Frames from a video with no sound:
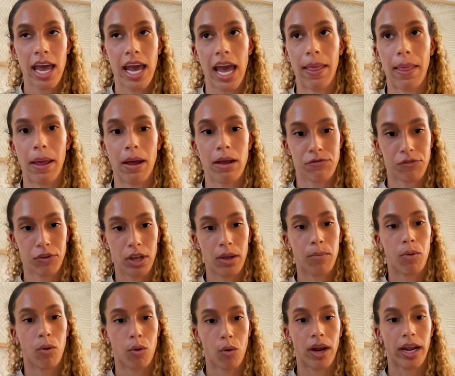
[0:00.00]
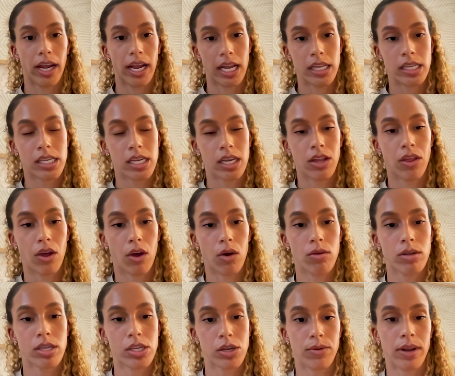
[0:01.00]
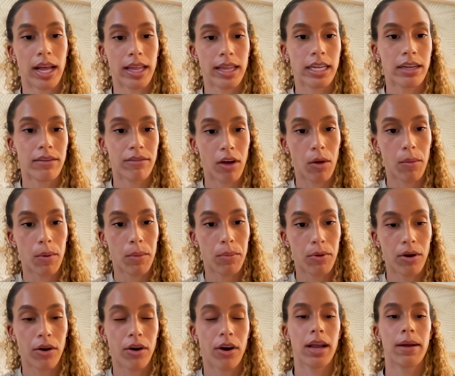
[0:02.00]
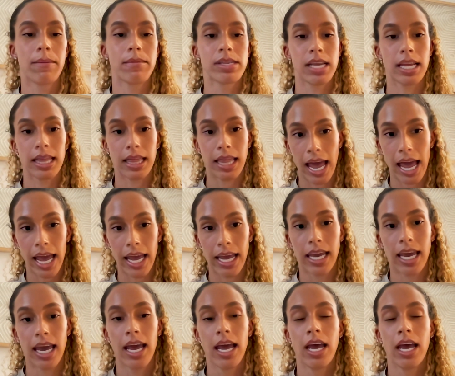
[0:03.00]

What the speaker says: And I was really pouring into those student athlete development programs like